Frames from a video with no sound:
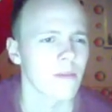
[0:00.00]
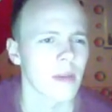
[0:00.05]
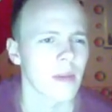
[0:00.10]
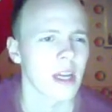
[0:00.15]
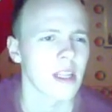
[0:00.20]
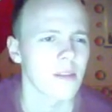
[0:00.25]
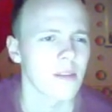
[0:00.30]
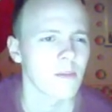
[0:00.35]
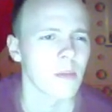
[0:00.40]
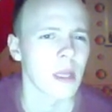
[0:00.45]
it
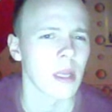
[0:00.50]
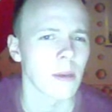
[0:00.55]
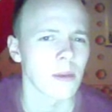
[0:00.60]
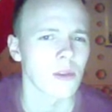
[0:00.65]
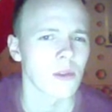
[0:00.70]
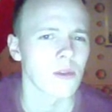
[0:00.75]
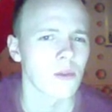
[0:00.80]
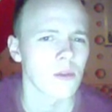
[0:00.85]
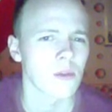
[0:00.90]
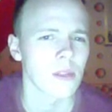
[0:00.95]
might be
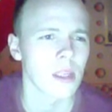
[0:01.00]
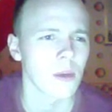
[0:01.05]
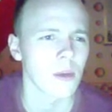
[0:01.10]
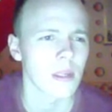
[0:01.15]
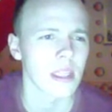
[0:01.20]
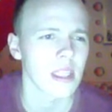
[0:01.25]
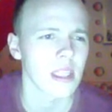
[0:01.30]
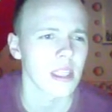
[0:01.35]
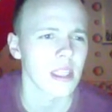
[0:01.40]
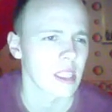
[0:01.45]
able to
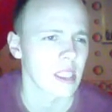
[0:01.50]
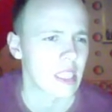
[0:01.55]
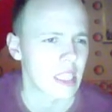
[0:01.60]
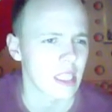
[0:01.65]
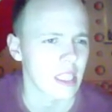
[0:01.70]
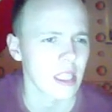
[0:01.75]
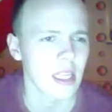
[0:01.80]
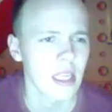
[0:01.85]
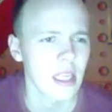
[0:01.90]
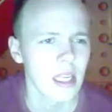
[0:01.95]
deal with it
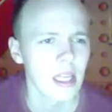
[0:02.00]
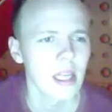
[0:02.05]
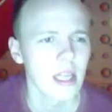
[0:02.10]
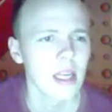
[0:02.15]
decently.